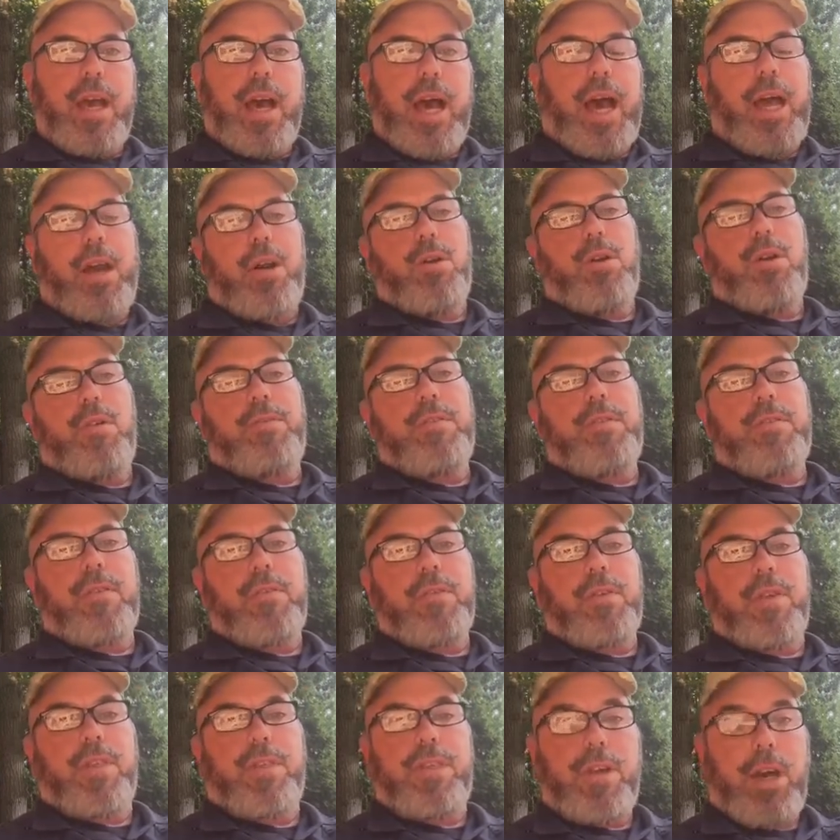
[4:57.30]
I don't know if you've
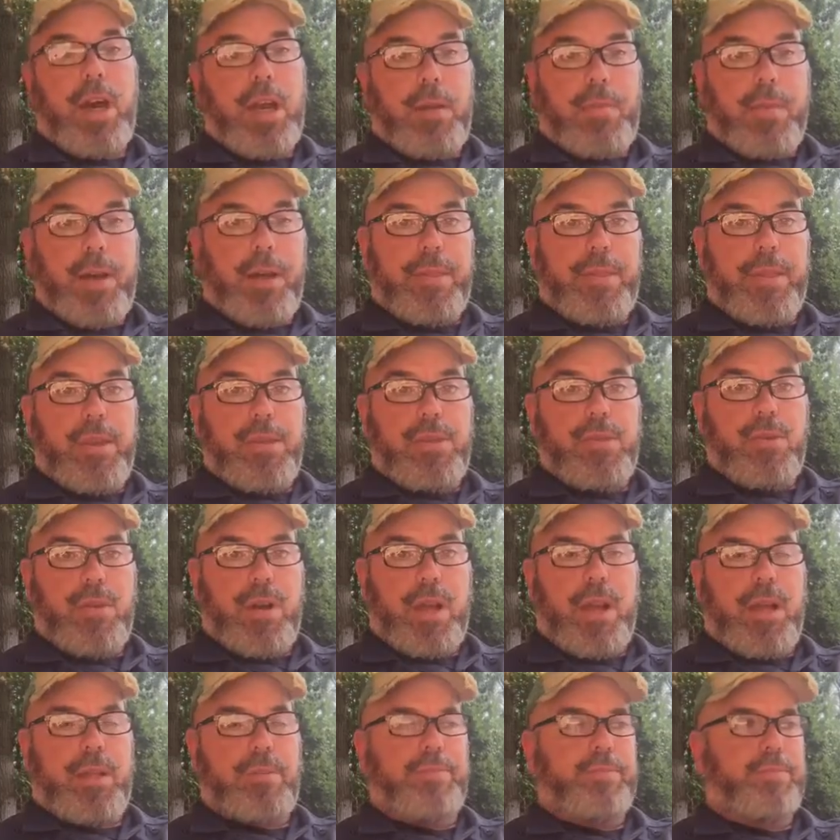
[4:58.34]
ever thought about this or
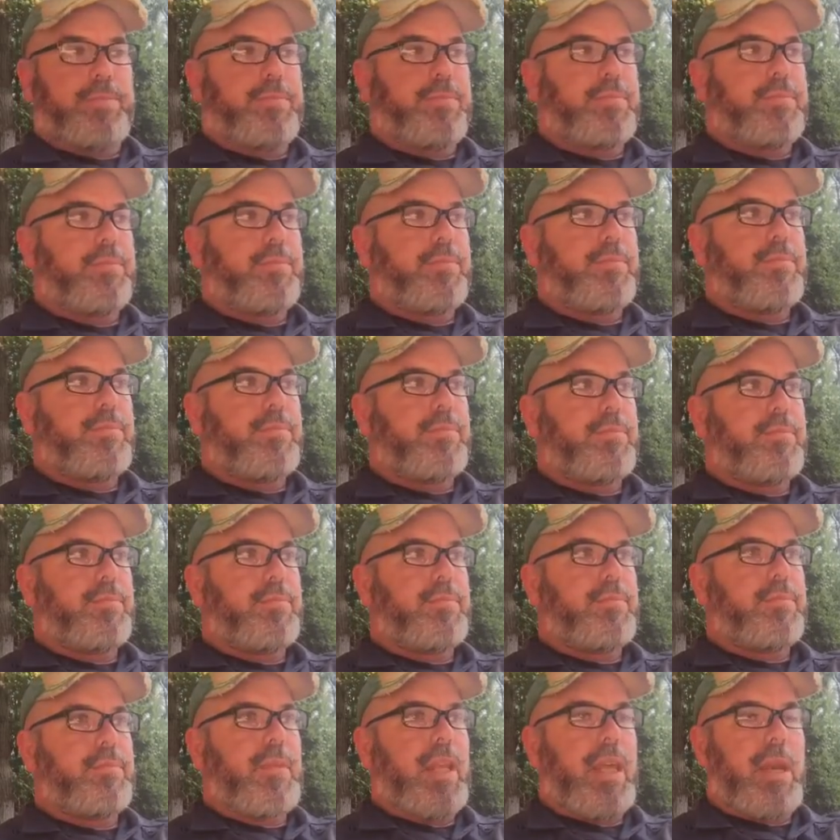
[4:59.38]
not,
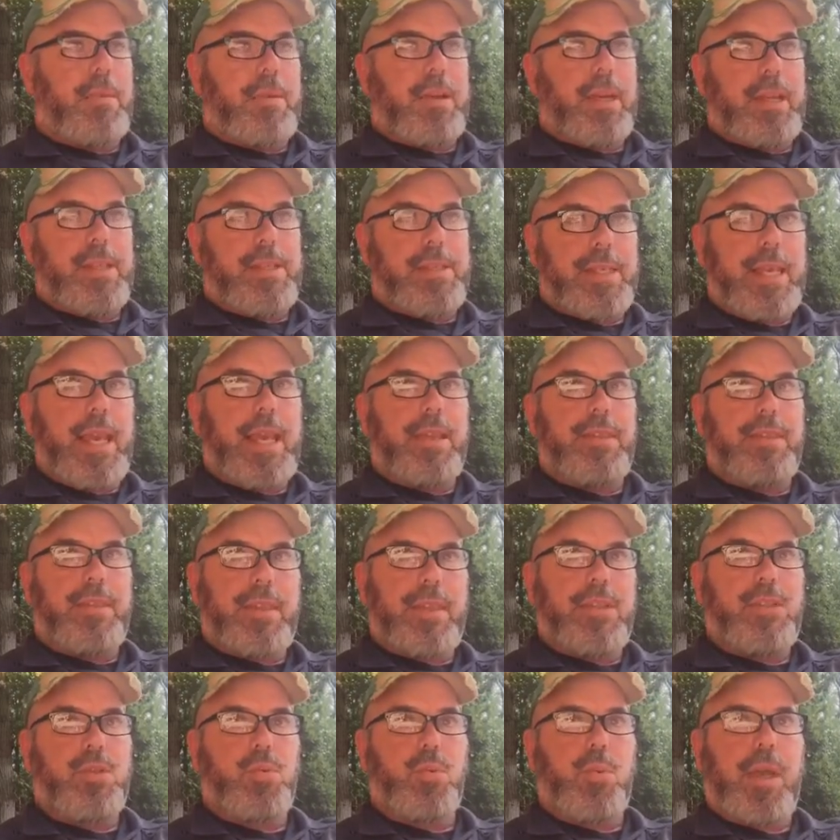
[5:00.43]
And I'm going to say it
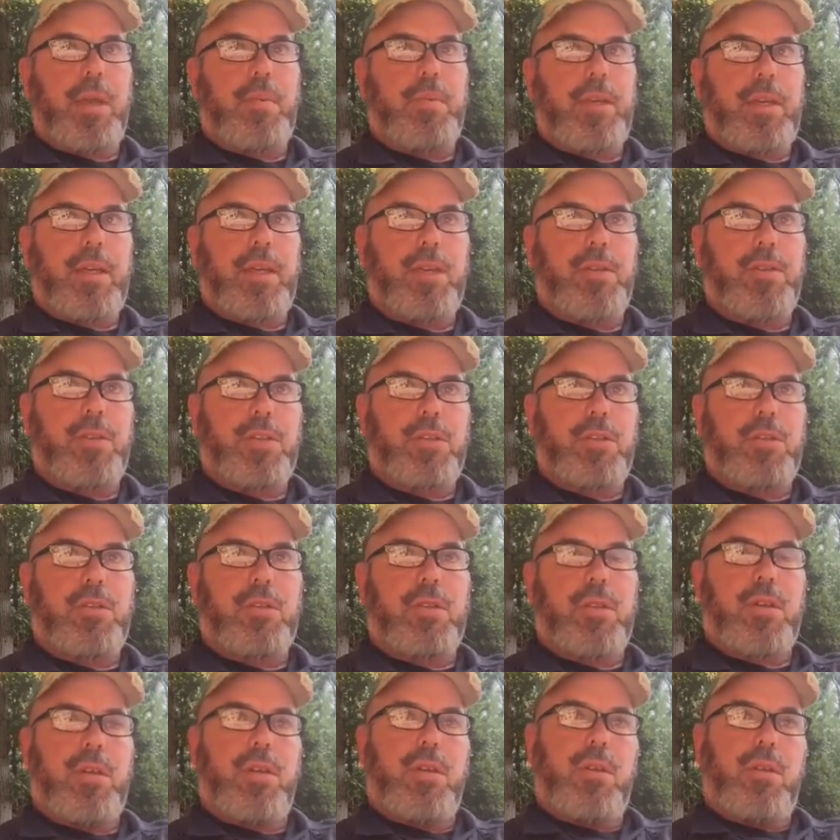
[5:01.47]
this way because it's
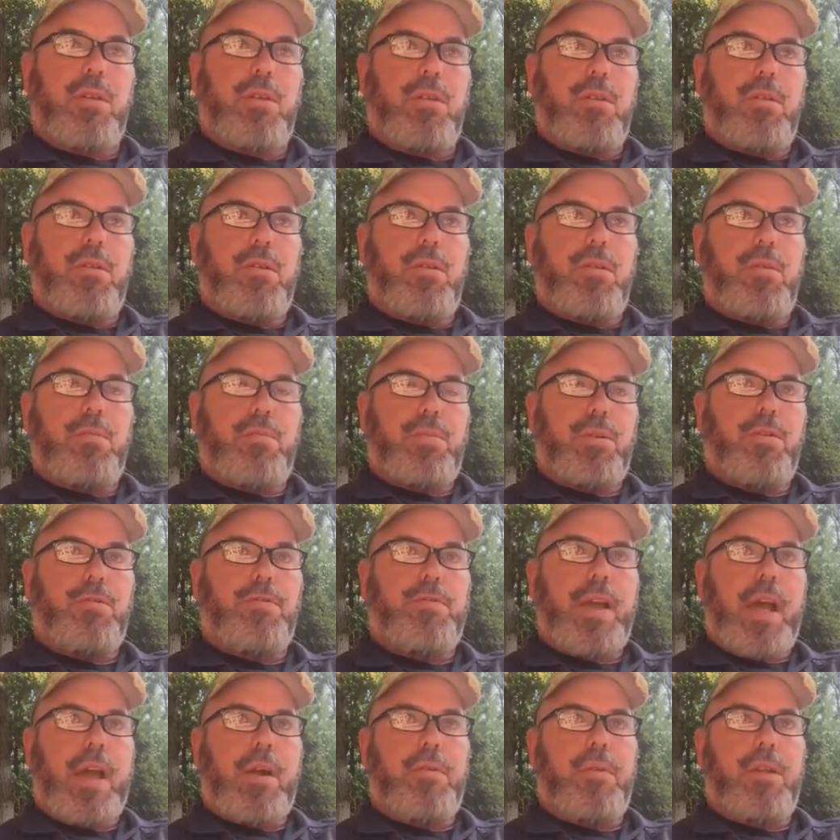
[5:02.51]

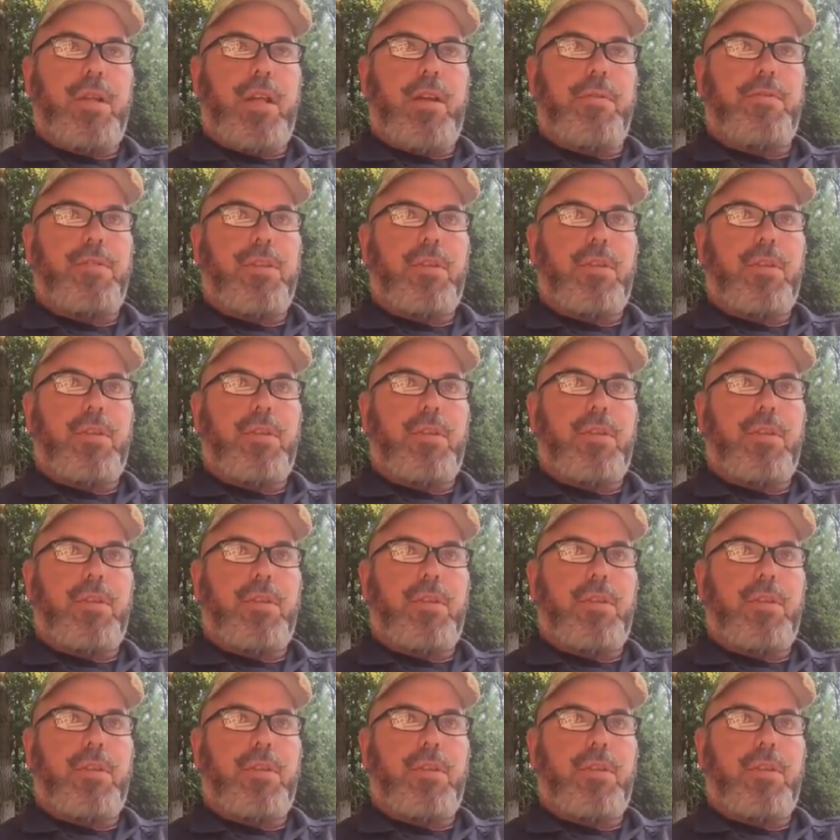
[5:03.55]
profound enough